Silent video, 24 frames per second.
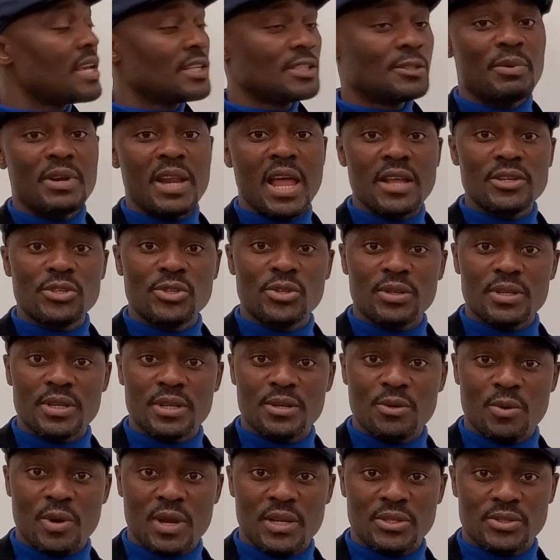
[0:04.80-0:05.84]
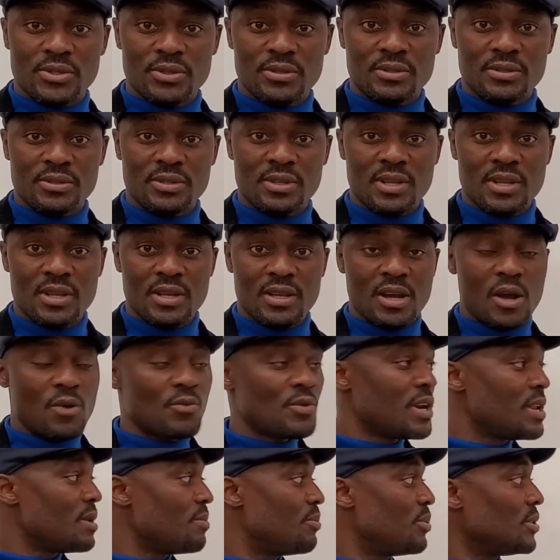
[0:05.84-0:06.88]
exponential equations. I
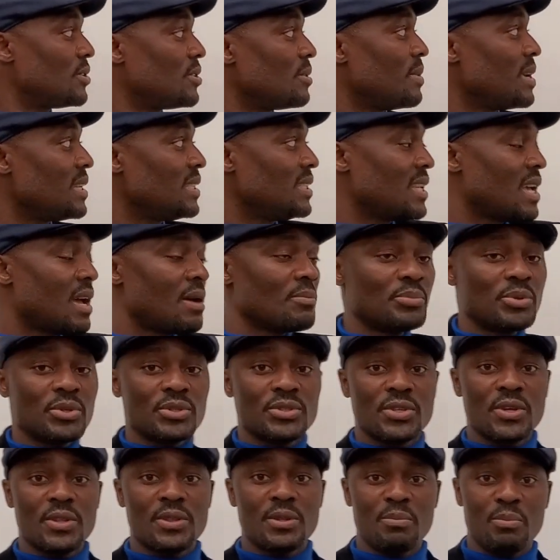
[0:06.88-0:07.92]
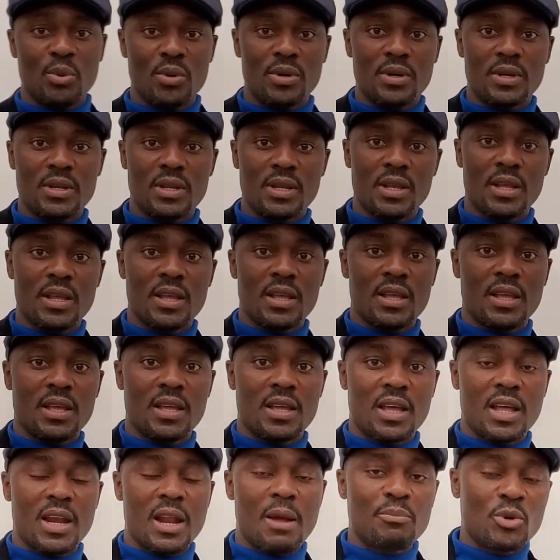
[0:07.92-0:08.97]
already put some examples on the board
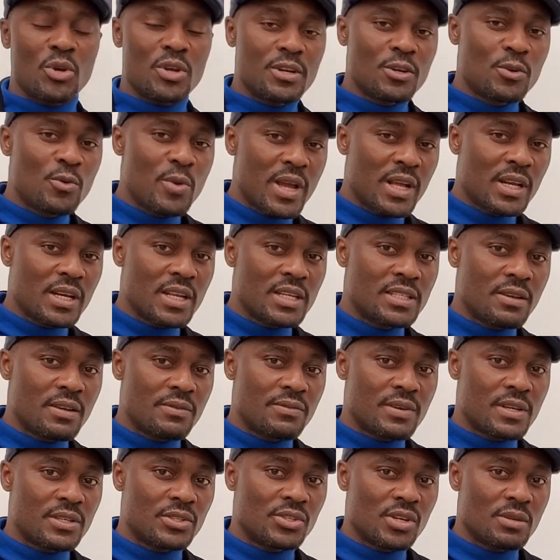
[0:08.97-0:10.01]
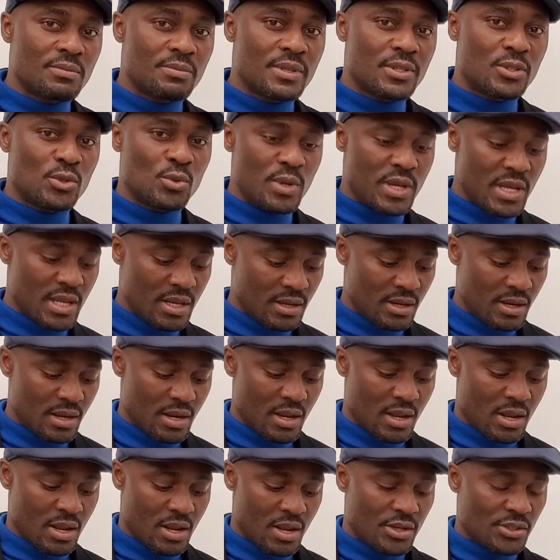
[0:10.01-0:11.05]
and I'm going to quickly differentiate between
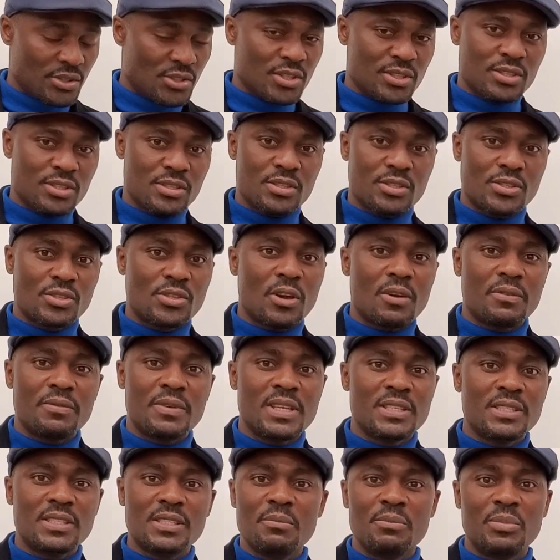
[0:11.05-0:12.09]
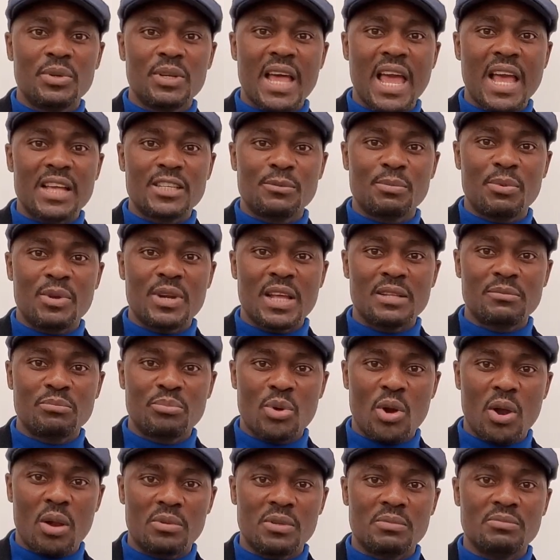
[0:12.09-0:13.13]
just solving simple exponent
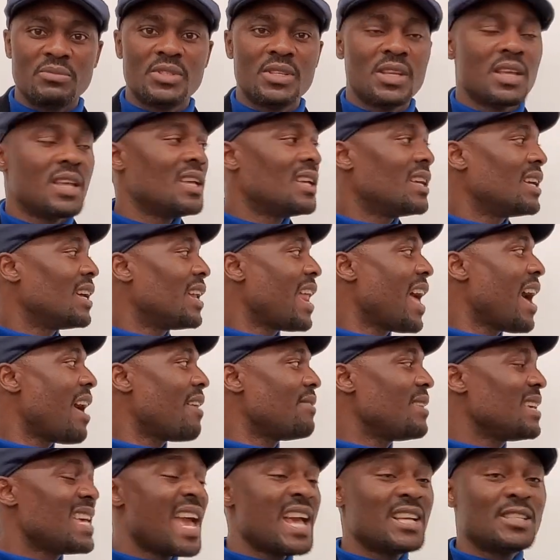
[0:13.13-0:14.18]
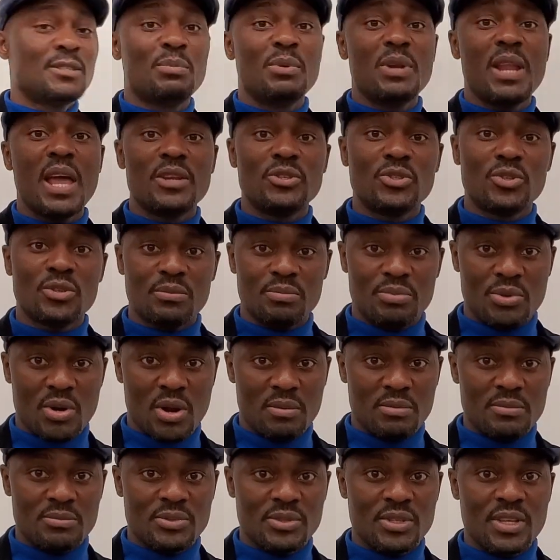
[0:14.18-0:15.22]
problems and having exponential
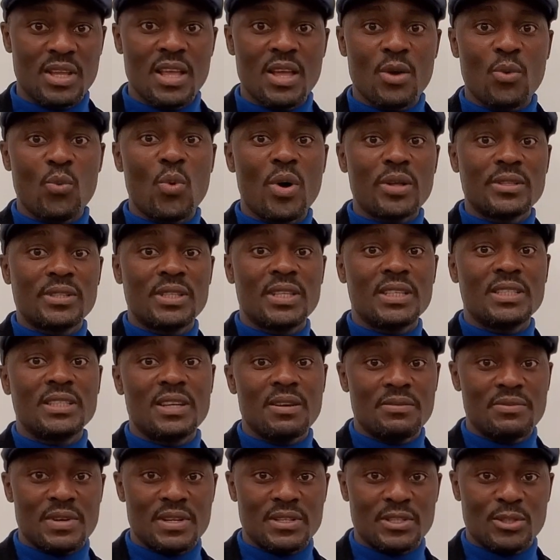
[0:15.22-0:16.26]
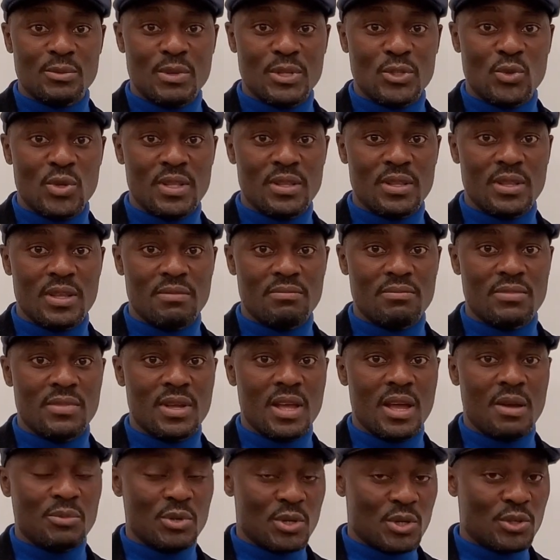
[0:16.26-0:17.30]
problems. What's the difference between them?
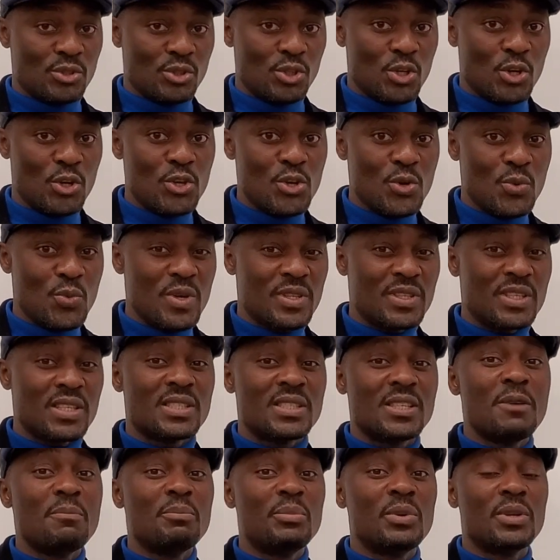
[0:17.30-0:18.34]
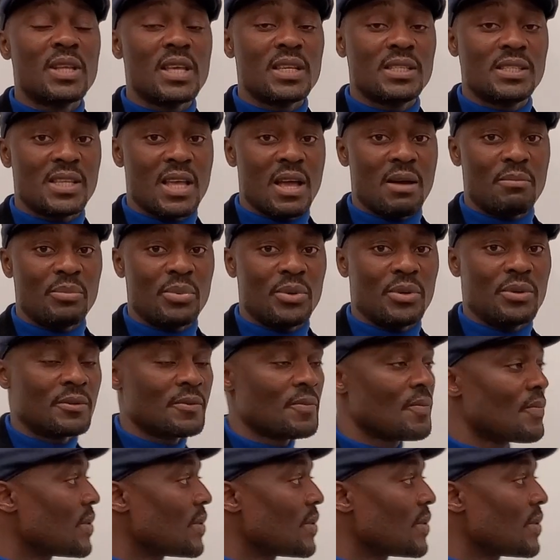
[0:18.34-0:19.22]
I'm going to show you with a simple example.